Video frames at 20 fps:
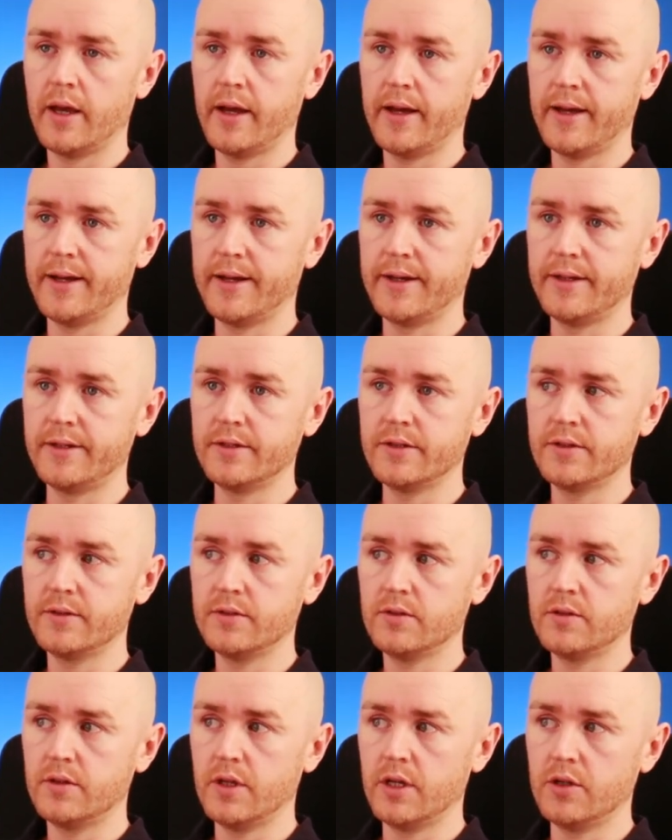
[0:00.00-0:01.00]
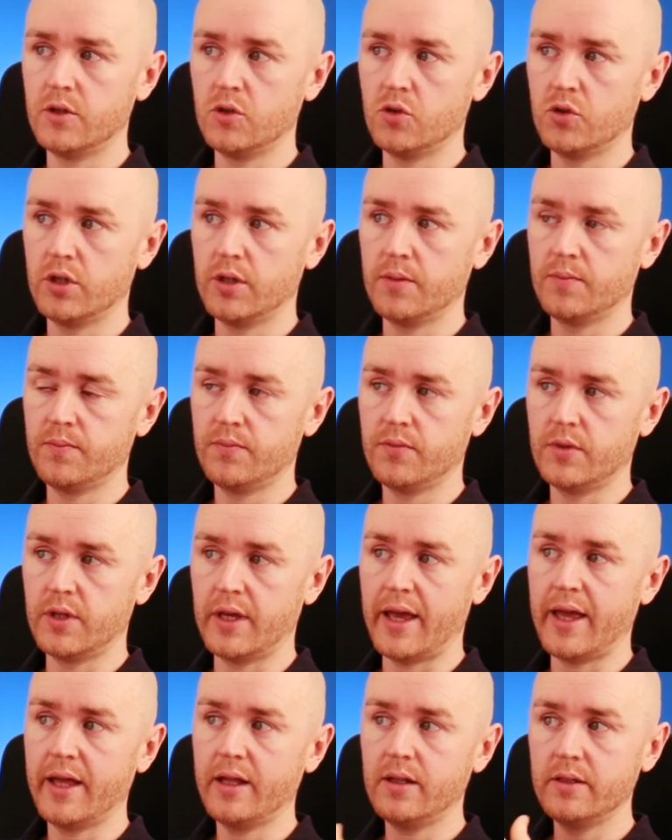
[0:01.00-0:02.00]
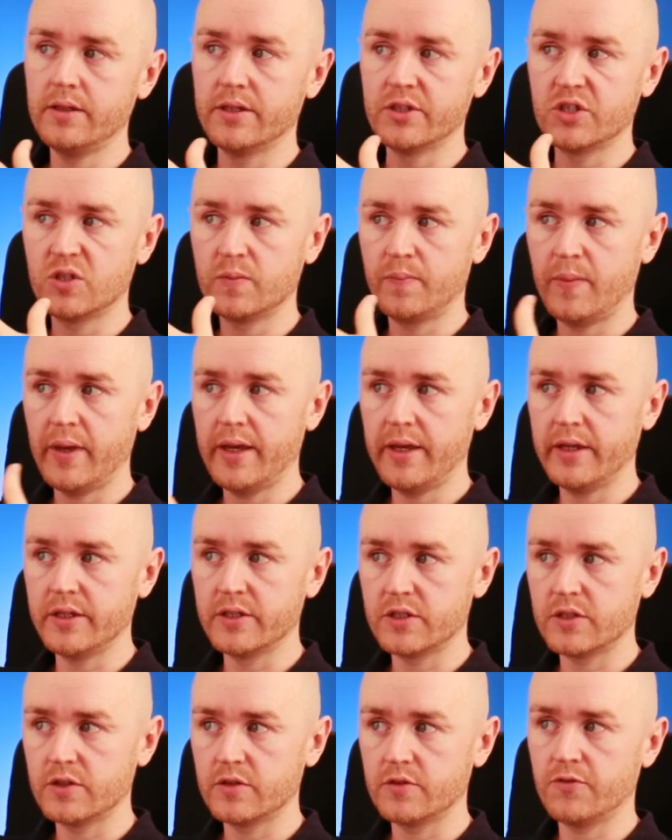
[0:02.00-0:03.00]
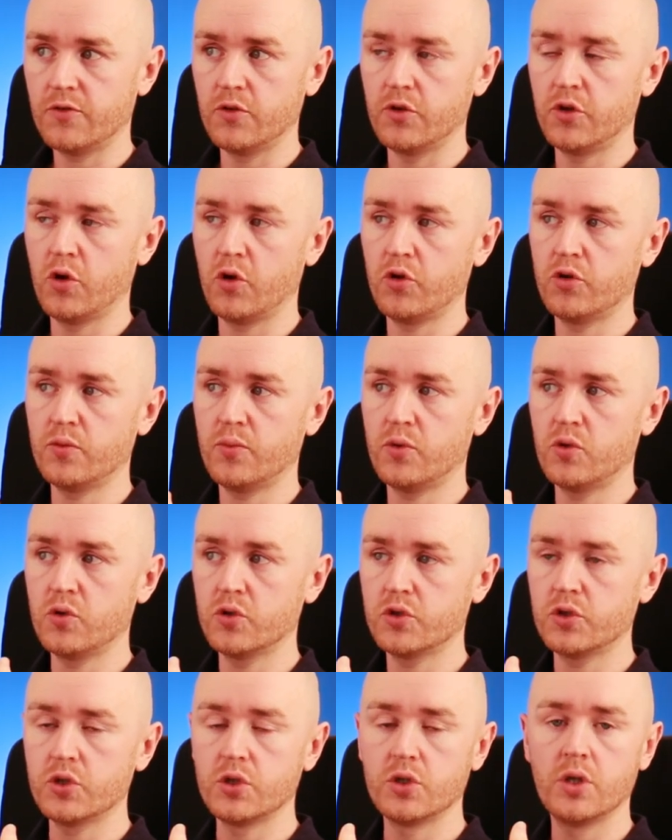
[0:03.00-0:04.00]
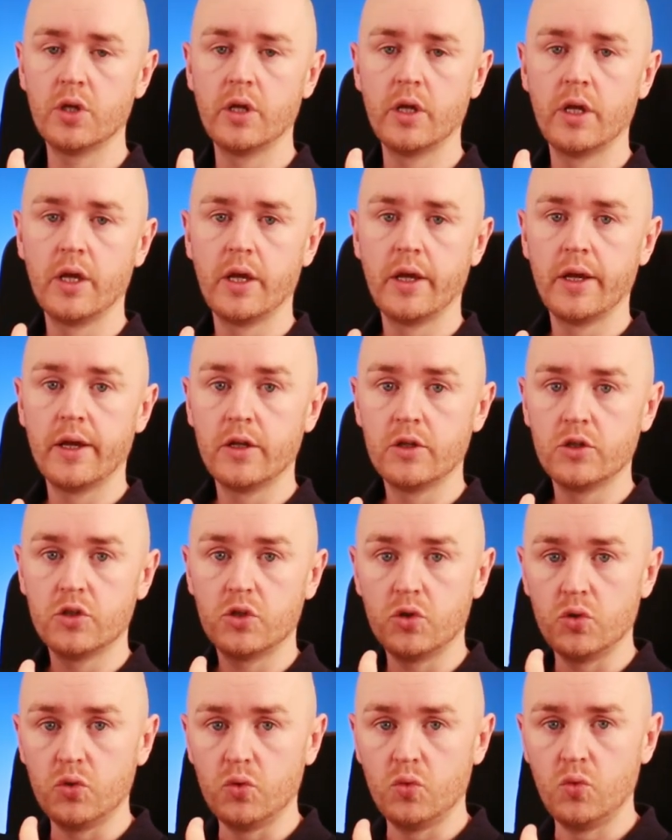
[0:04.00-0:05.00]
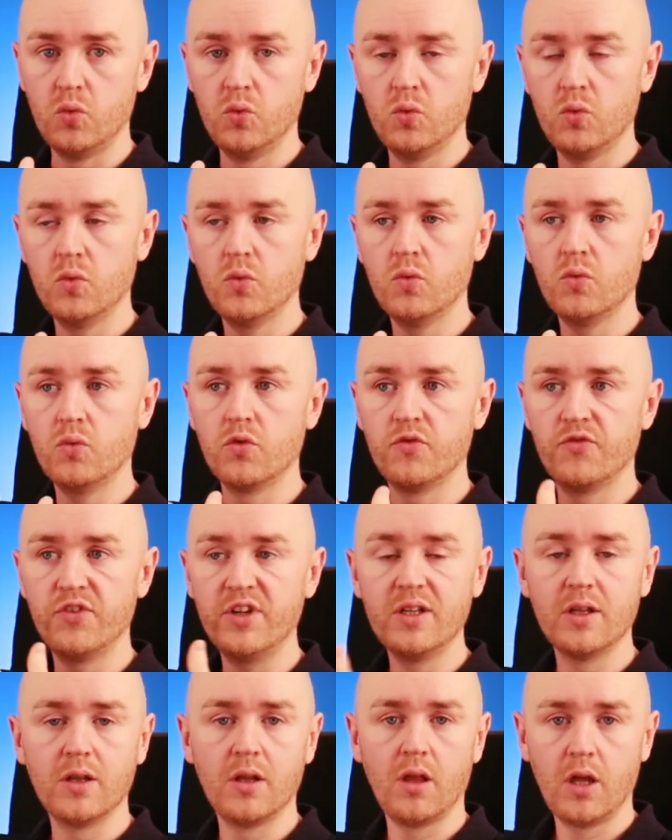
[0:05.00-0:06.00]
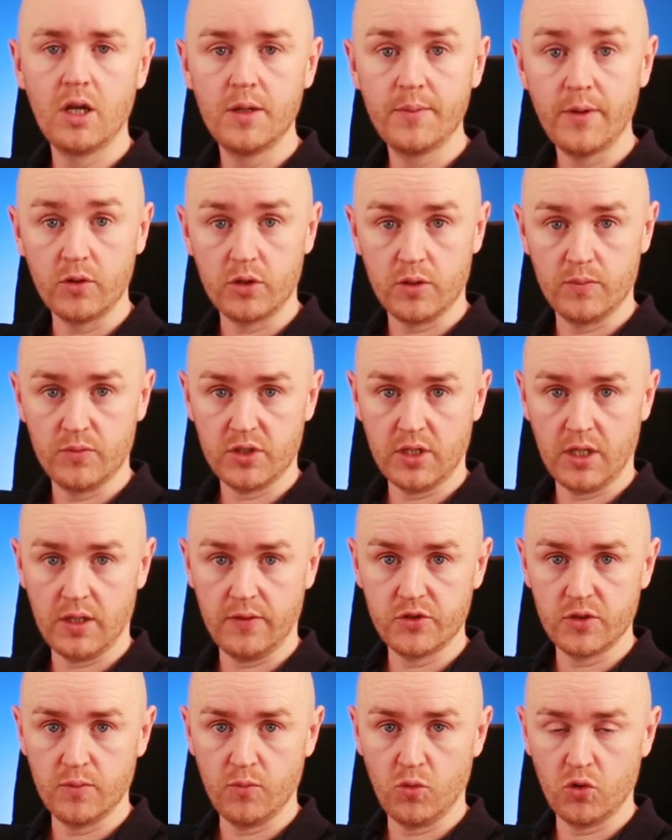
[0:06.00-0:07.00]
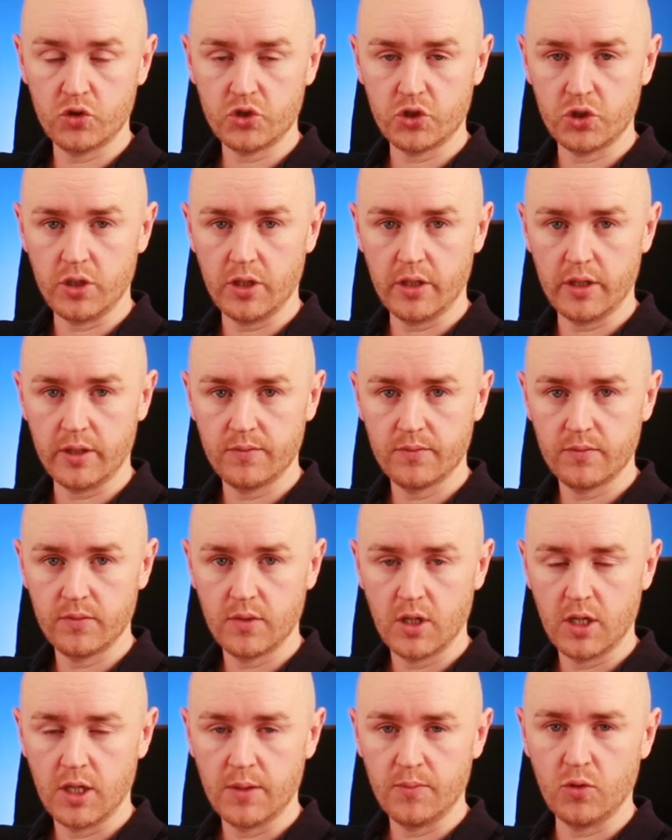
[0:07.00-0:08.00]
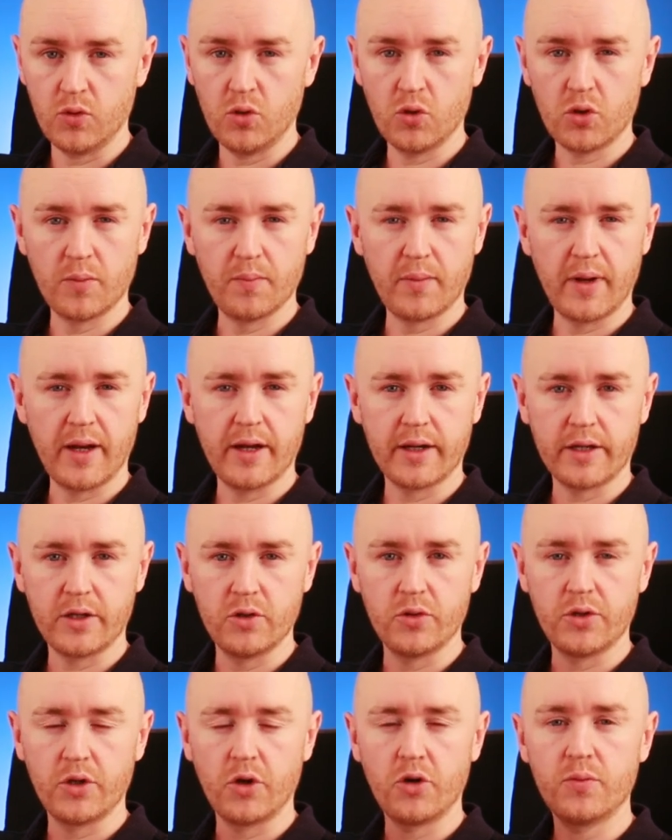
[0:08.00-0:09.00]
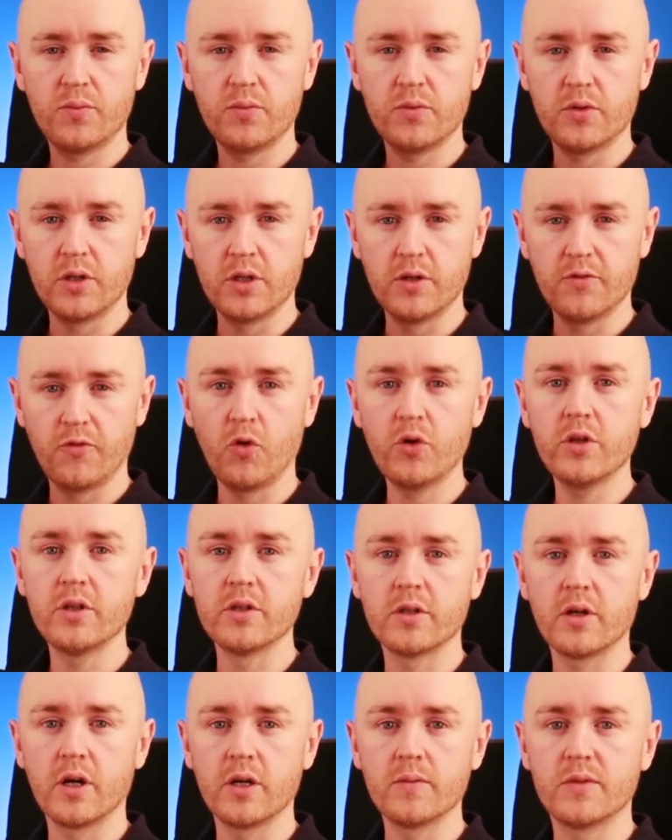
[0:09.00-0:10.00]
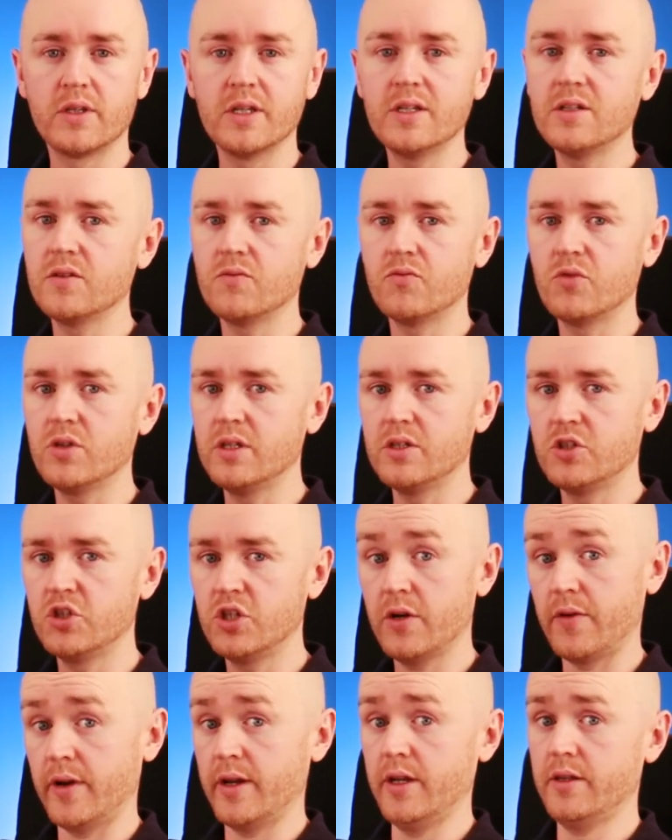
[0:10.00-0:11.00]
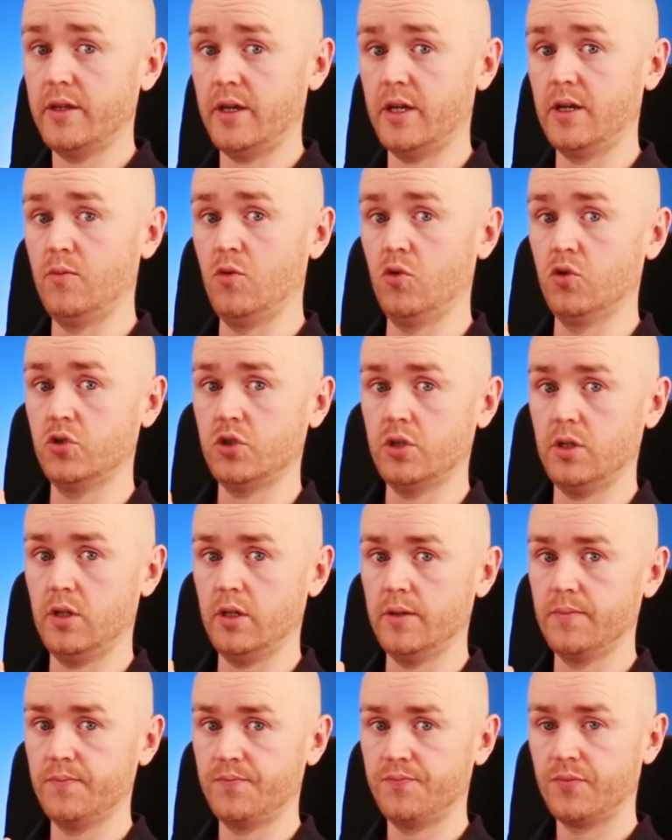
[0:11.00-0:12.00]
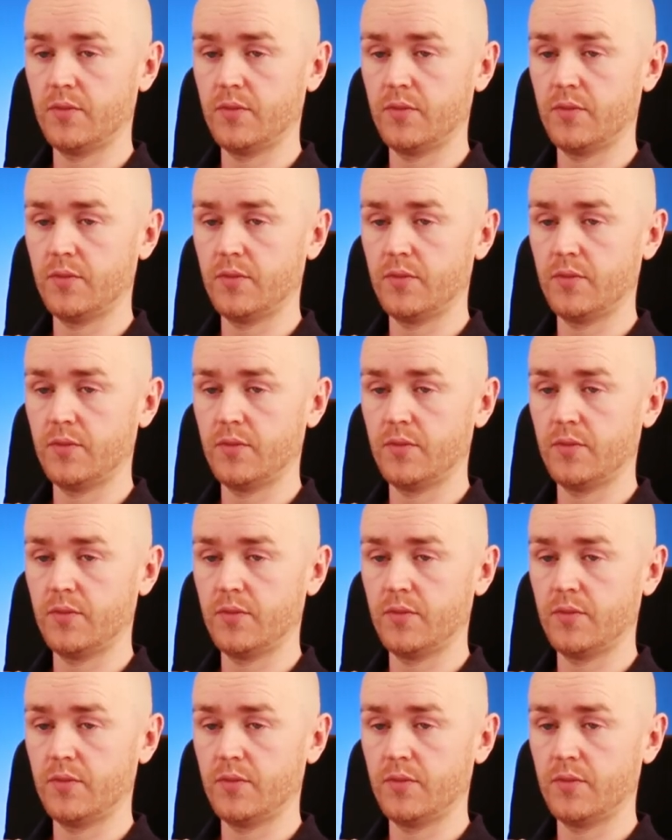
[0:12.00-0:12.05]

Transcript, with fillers: And they held a space for the other person to reveal a lot about themselves emotionally. But looking back, the avoidant type didn't really share anything emotionally.